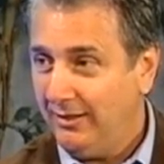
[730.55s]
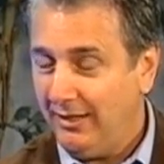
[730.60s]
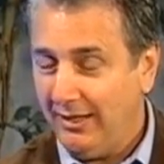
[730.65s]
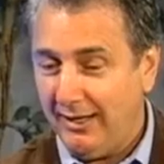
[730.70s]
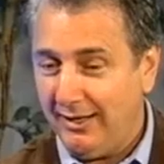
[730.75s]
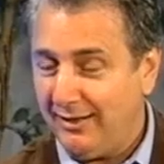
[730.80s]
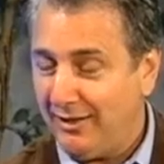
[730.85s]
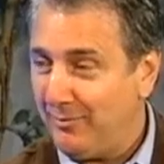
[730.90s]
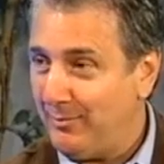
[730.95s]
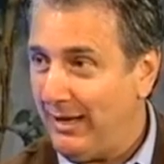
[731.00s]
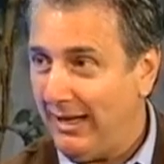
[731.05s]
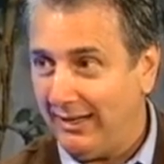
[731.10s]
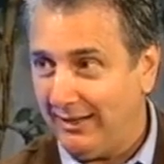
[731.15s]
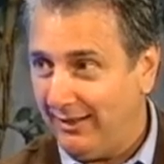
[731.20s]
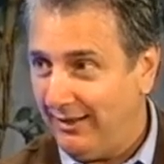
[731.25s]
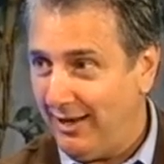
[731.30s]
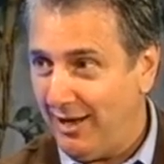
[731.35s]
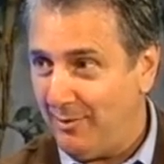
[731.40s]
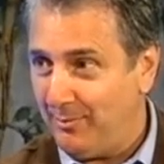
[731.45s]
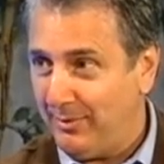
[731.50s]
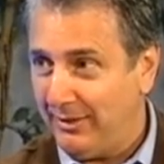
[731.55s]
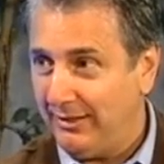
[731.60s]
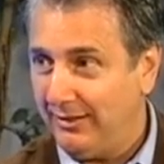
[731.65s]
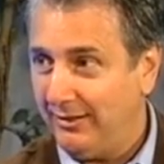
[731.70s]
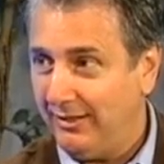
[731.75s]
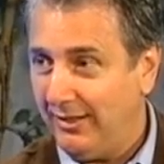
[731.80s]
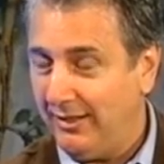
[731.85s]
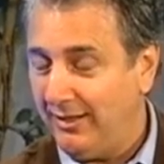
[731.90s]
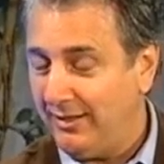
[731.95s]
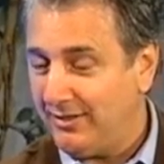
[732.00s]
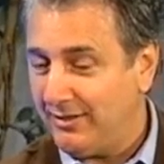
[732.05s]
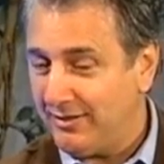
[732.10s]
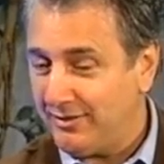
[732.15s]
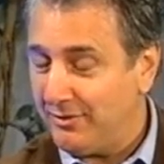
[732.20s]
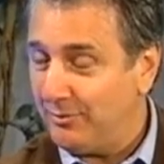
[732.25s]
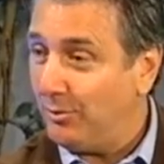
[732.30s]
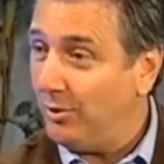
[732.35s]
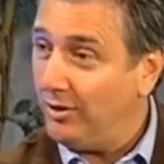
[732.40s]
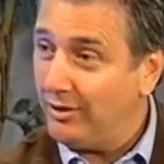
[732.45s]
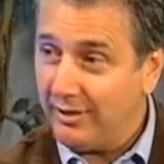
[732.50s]
Anything bad can happen. And it's just
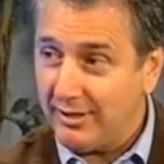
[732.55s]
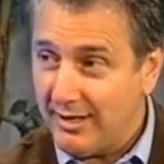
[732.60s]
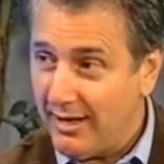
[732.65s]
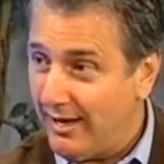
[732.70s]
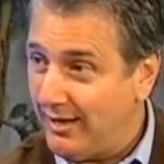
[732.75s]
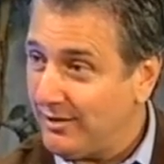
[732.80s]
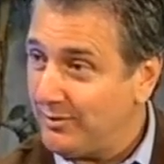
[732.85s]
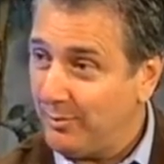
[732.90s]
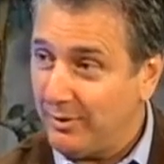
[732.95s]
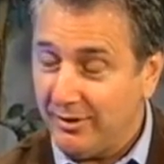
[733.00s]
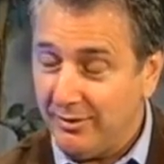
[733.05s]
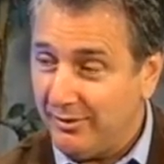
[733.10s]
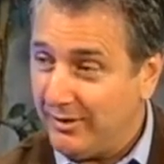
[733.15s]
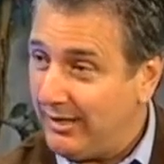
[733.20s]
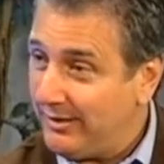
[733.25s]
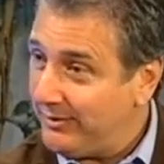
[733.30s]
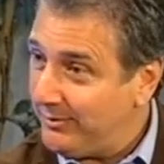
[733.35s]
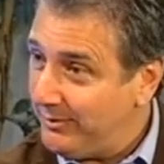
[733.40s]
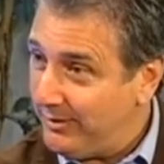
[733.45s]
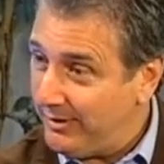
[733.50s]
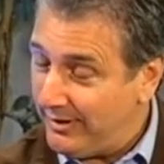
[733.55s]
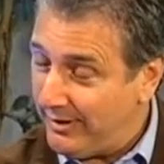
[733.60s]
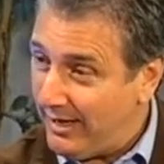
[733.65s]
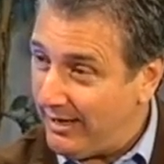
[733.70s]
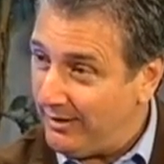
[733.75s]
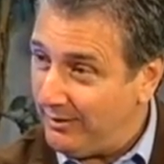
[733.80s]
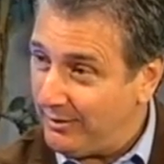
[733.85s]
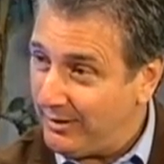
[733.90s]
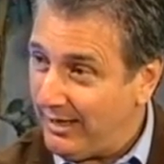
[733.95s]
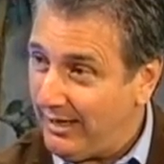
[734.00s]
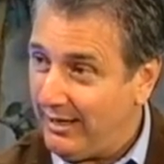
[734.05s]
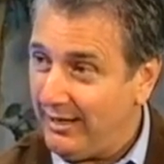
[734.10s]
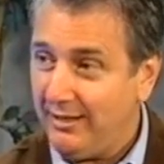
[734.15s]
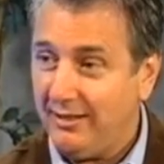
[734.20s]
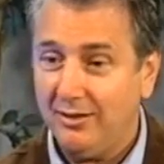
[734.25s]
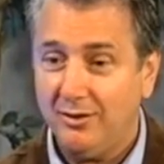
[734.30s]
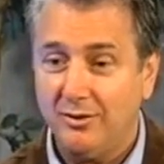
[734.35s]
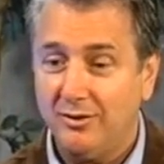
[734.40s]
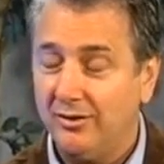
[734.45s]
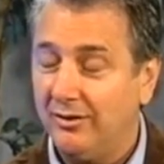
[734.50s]
the roll of the dice whether you get through the night
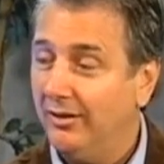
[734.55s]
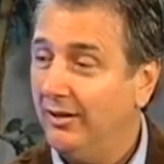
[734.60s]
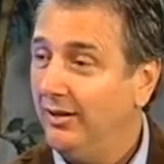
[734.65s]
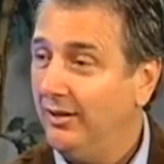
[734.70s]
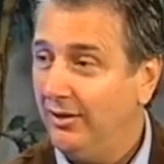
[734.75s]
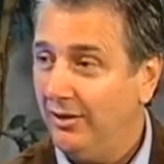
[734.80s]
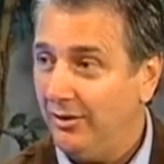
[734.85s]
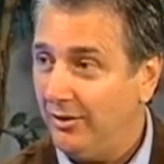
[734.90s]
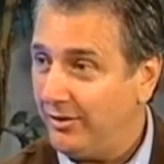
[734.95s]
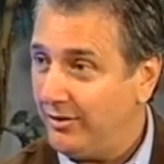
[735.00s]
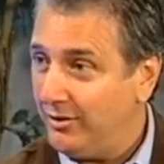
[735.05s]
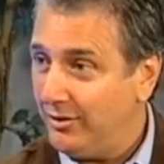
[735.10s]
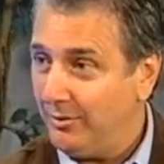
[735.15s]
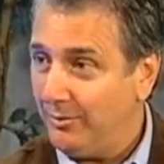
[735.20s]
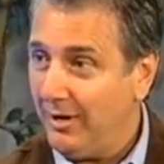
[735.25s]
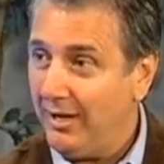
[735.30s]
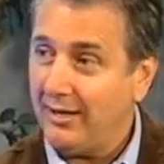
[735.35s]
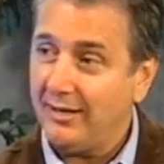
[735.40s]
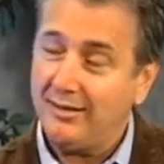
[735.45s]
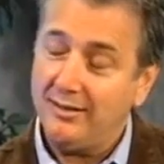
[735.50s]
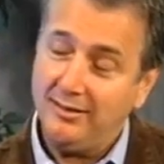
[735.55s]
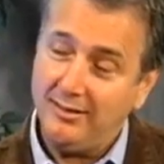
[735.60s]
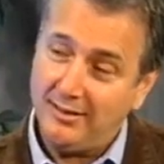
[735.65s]
okay or, or you're all right.